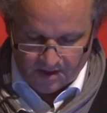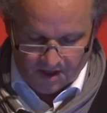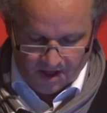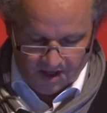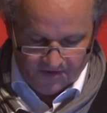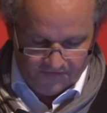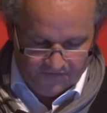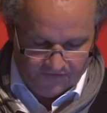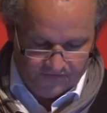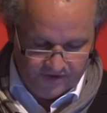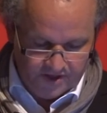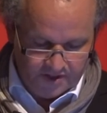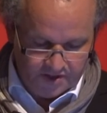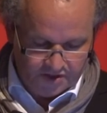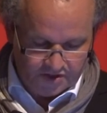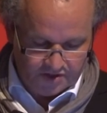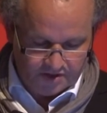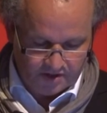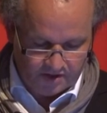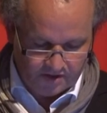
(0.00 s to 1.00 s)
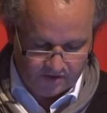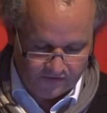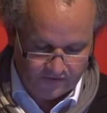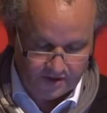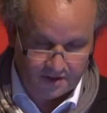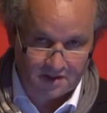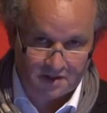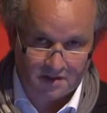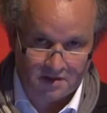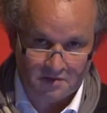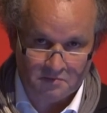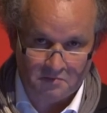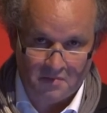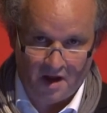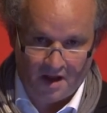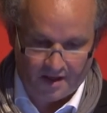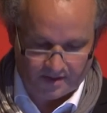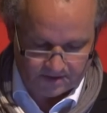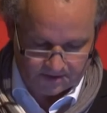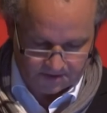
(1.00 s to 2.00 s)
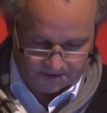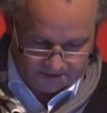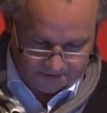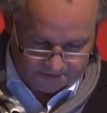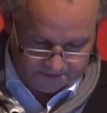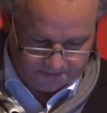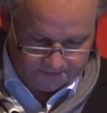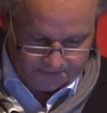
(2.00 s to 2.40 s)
have reached a critical mass,